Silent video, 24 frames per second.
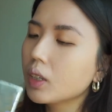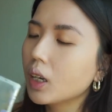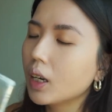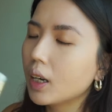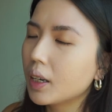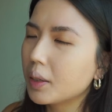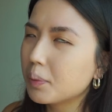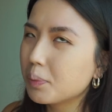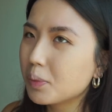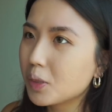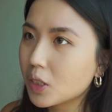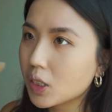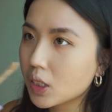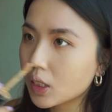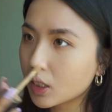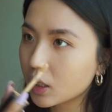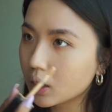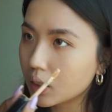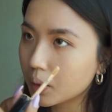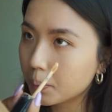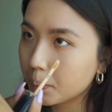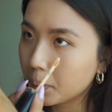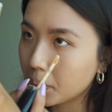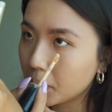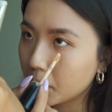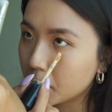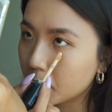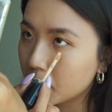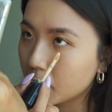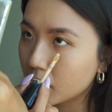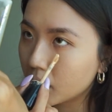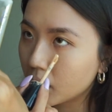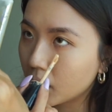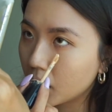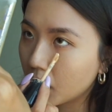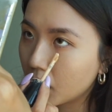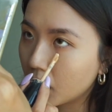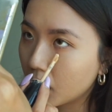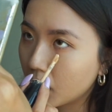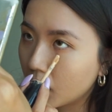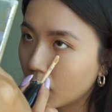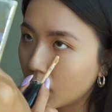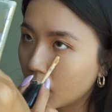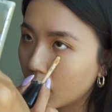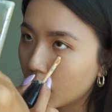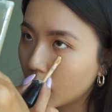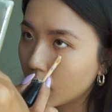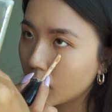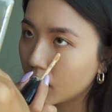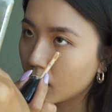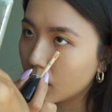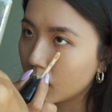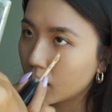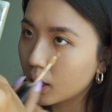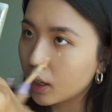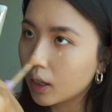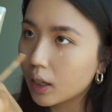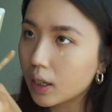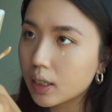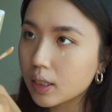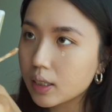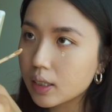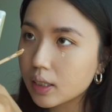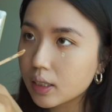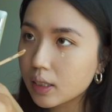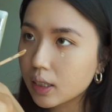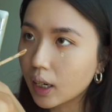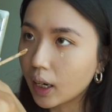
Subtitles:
I'm just gonna put a